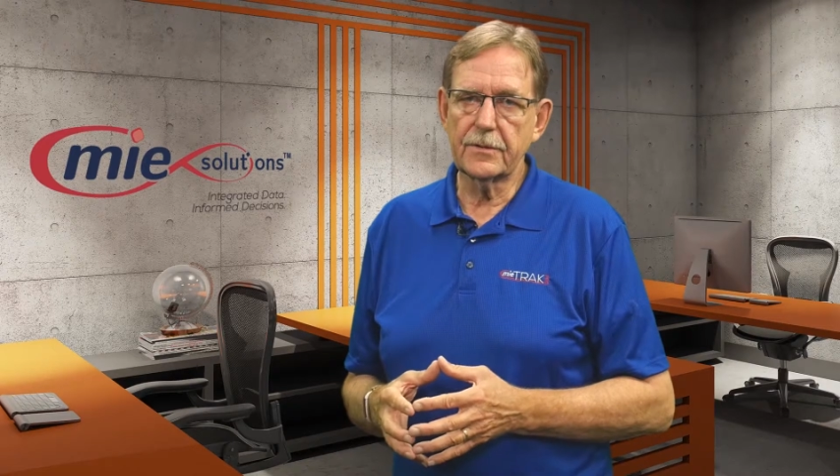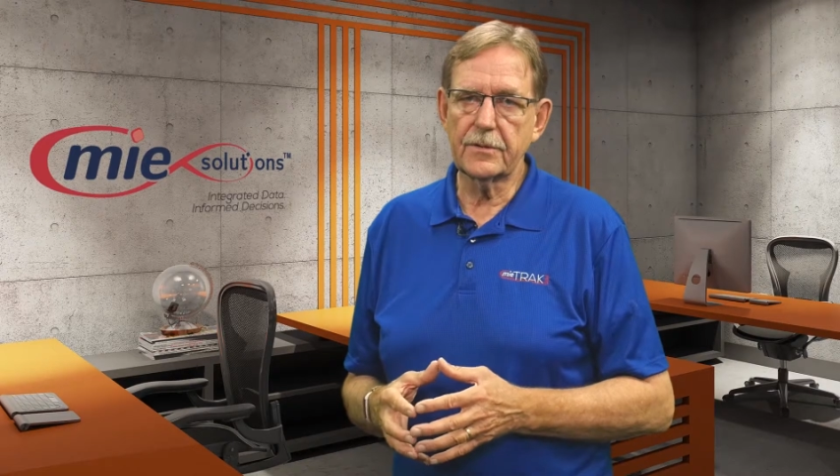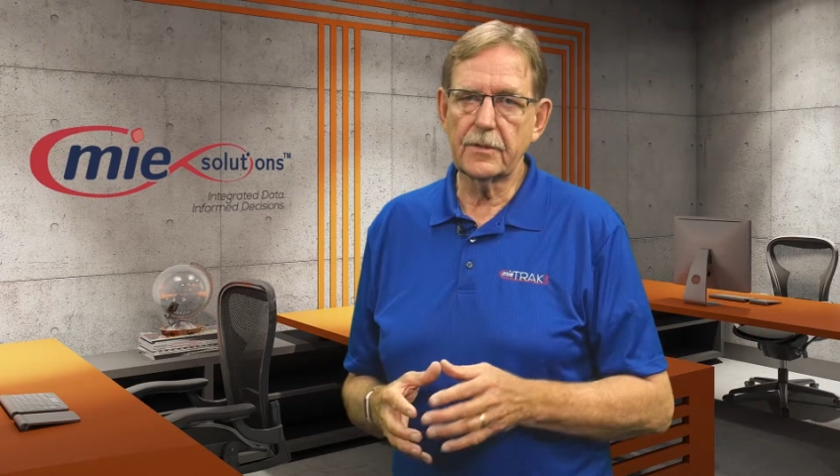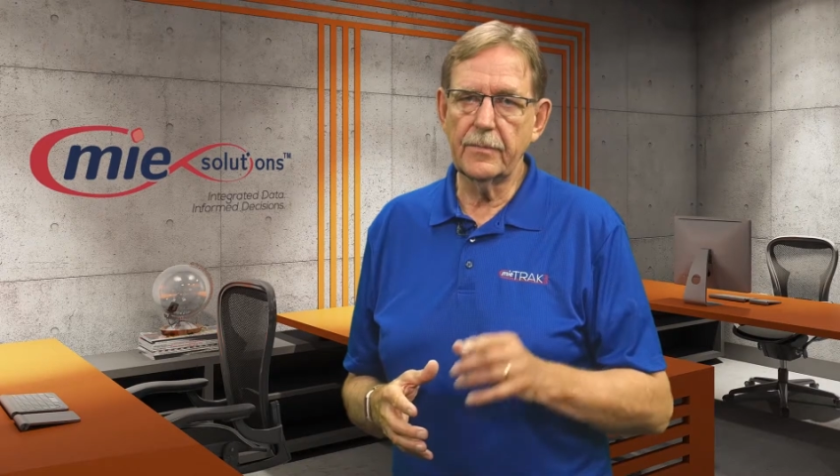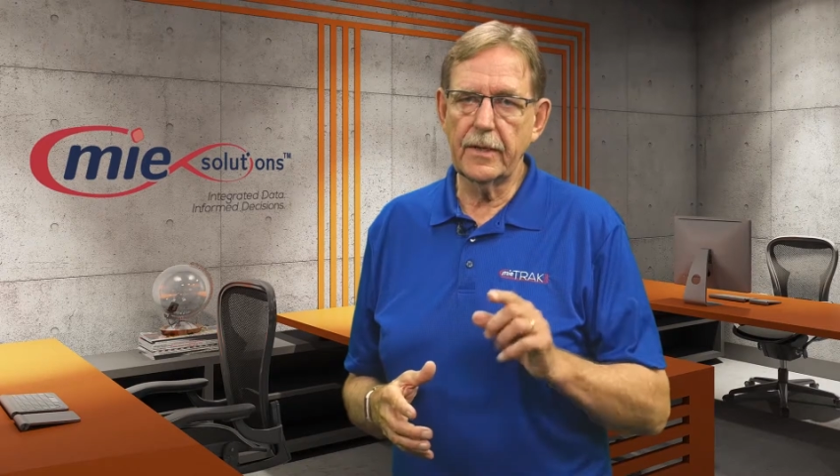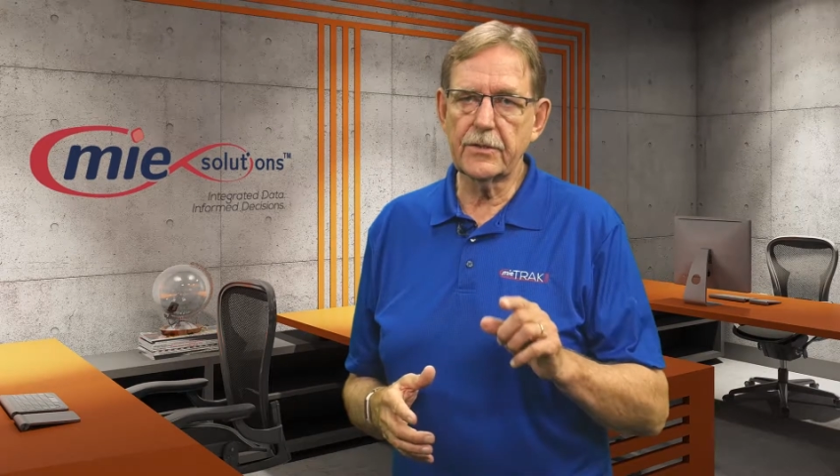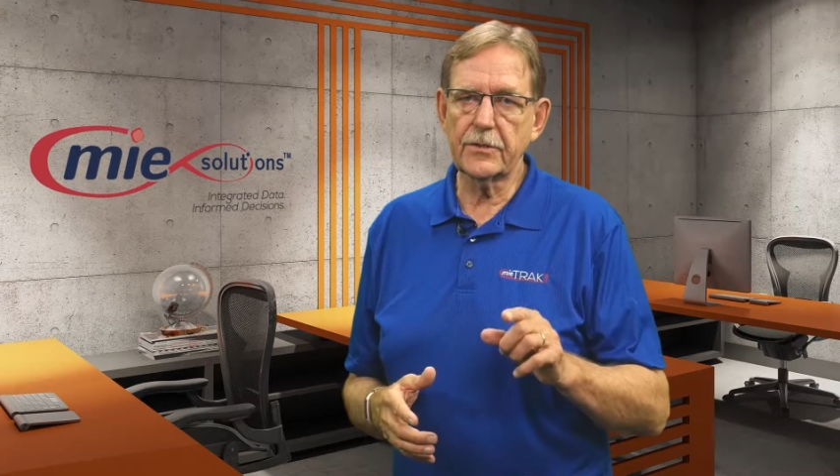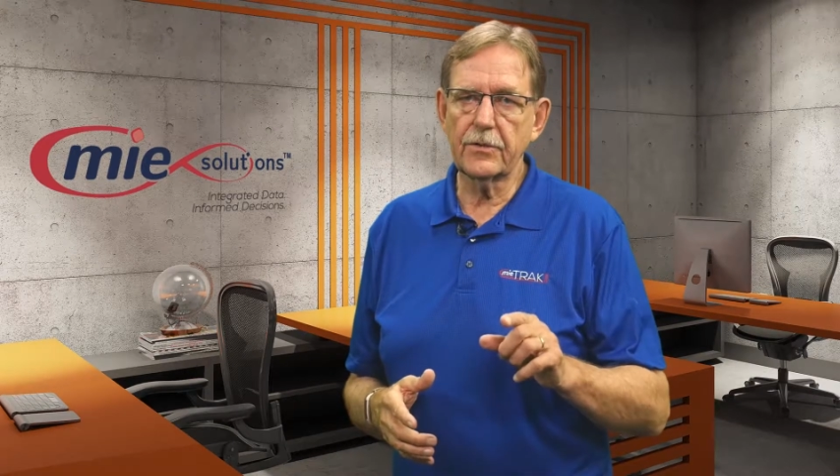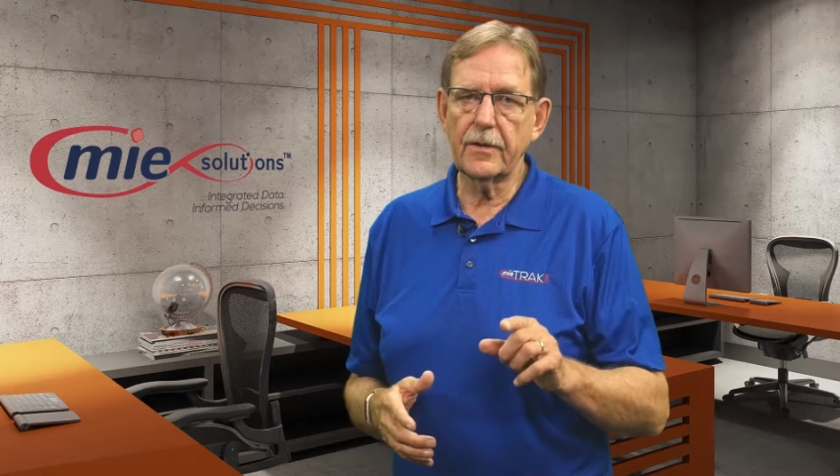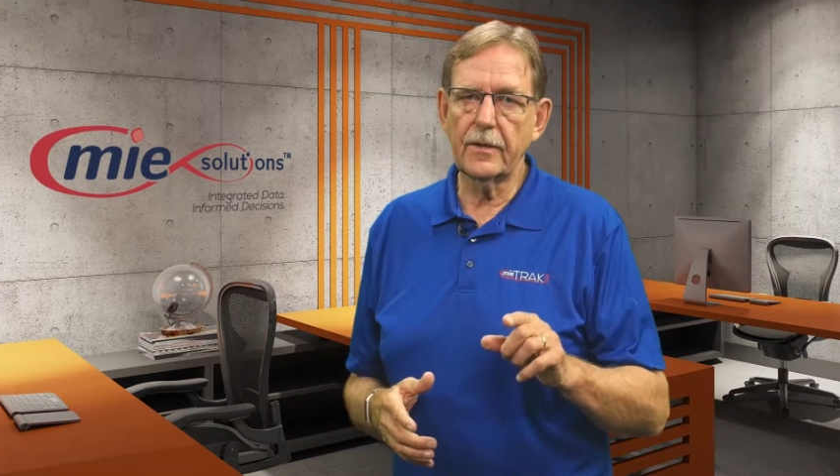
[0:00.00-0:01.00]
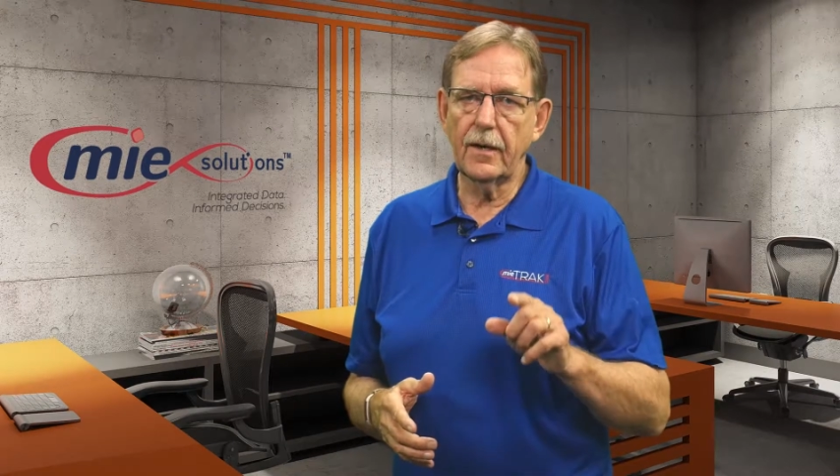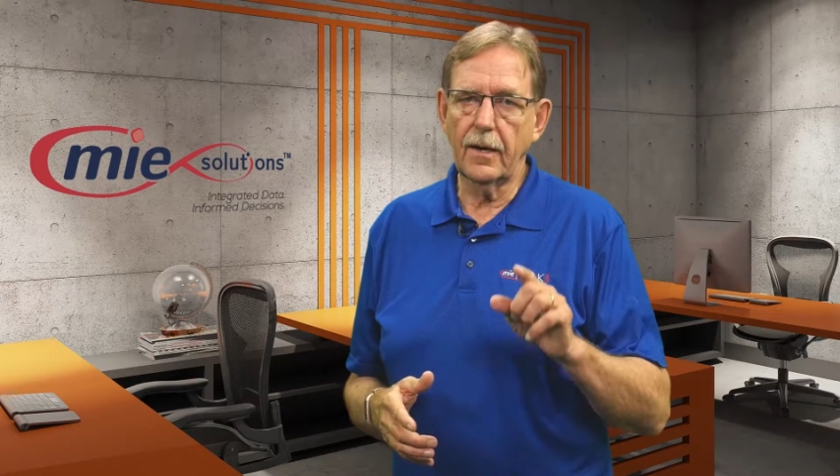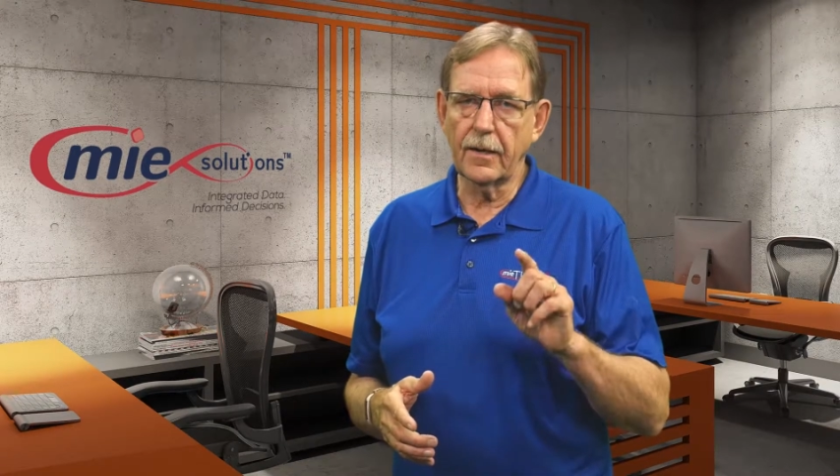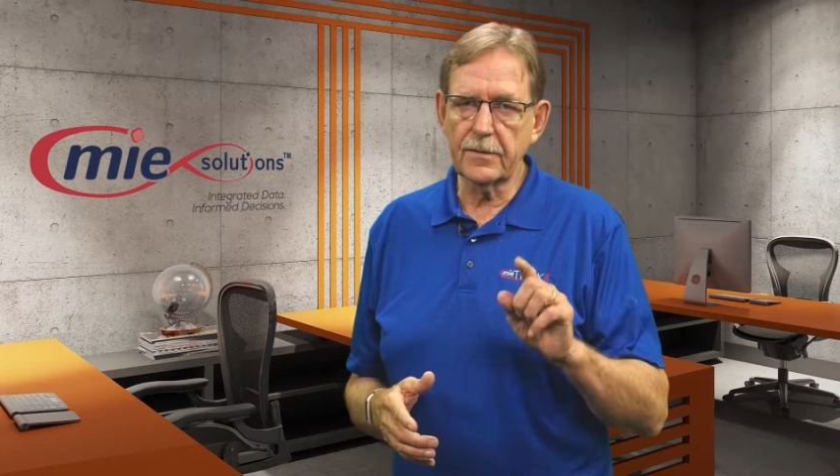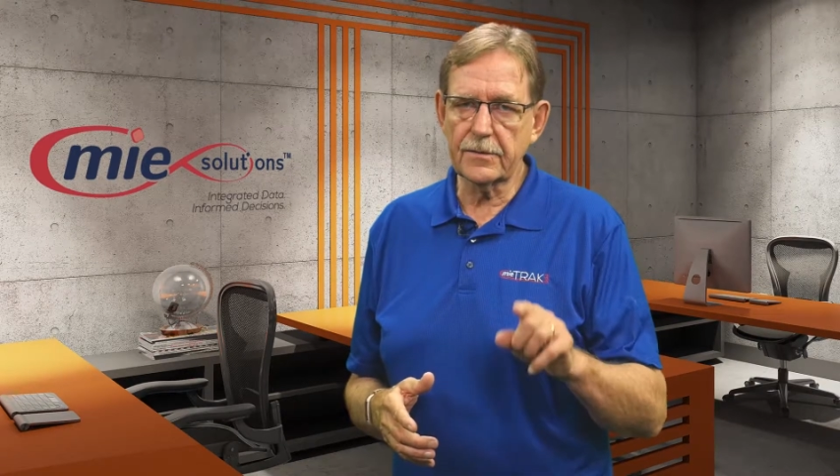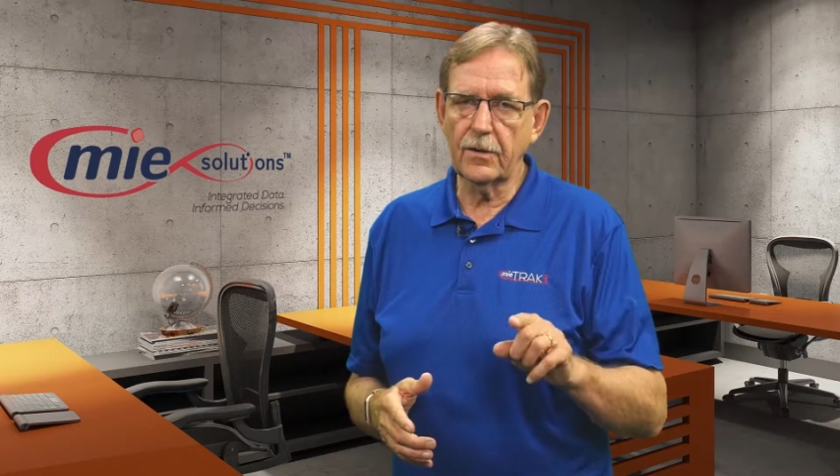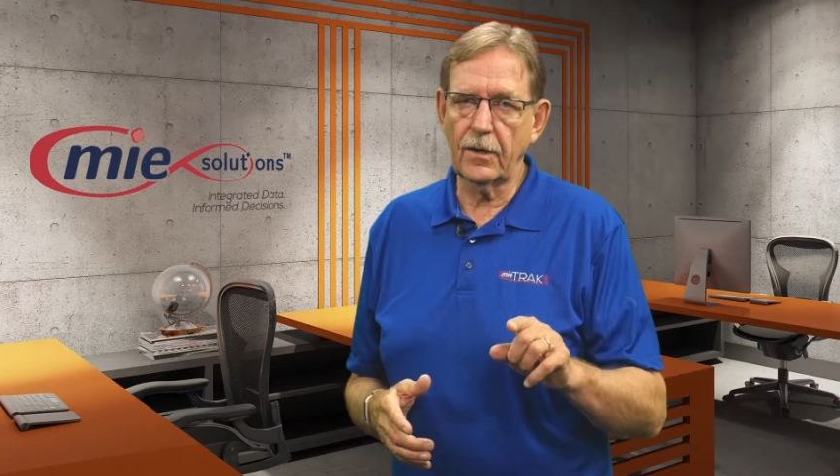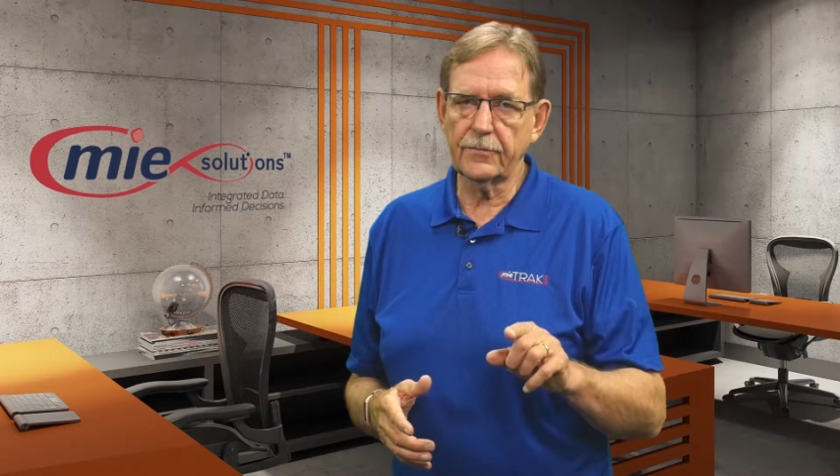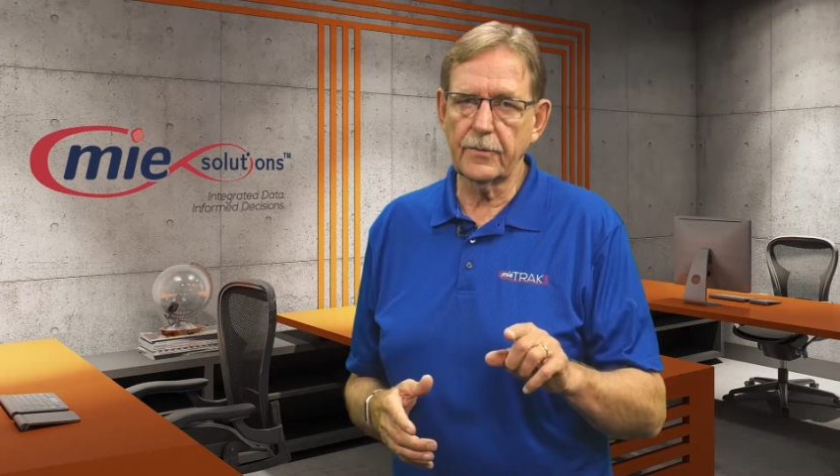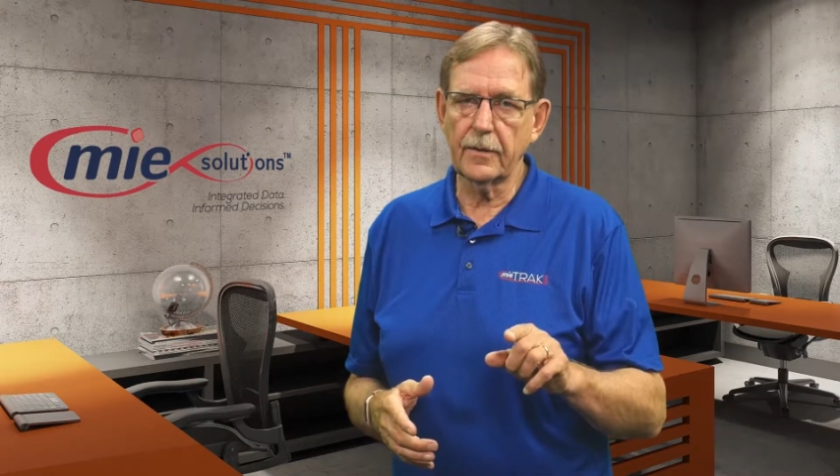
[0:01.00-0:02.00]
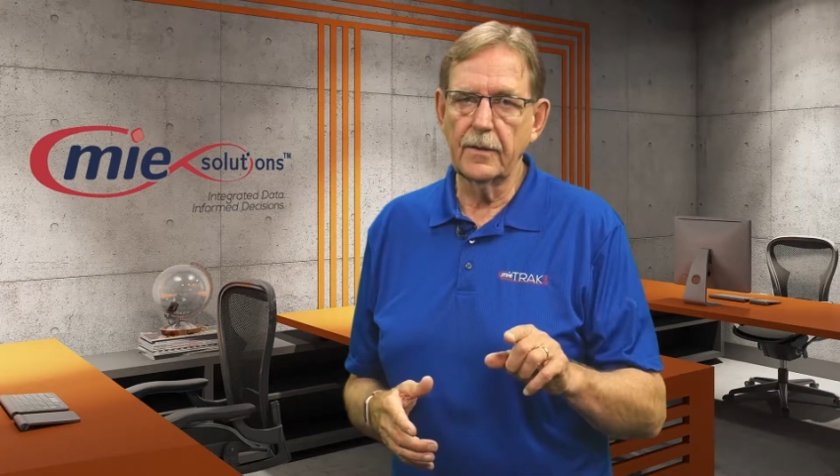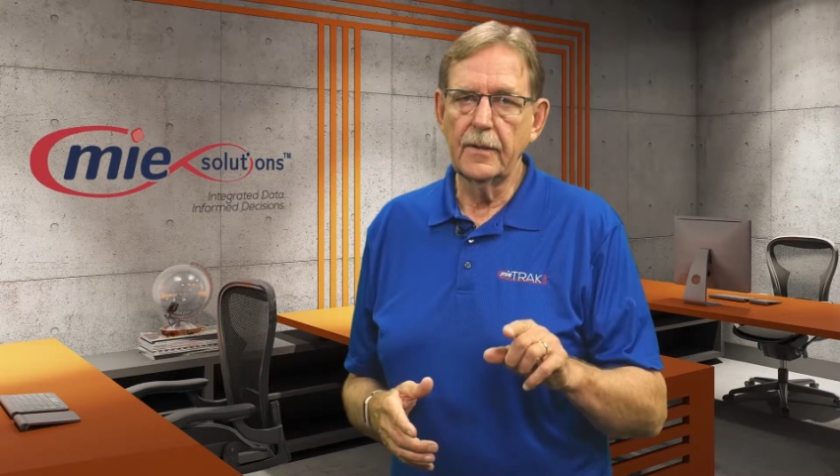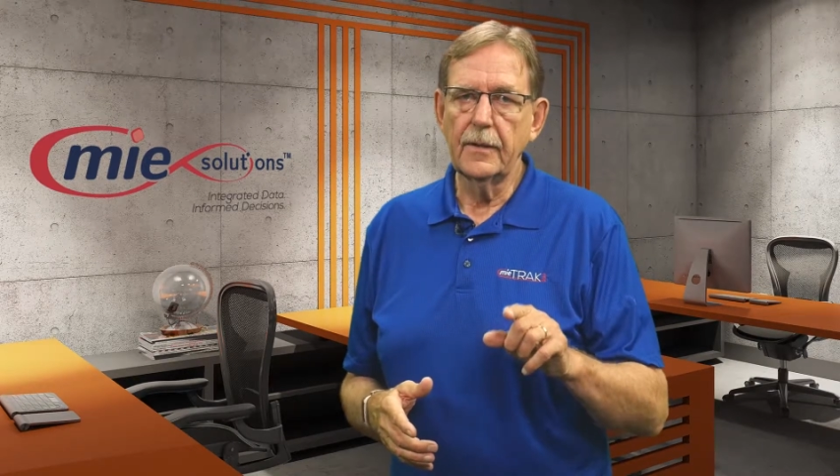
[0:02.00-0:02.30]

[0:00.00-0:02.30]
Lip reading: is to make sure that our software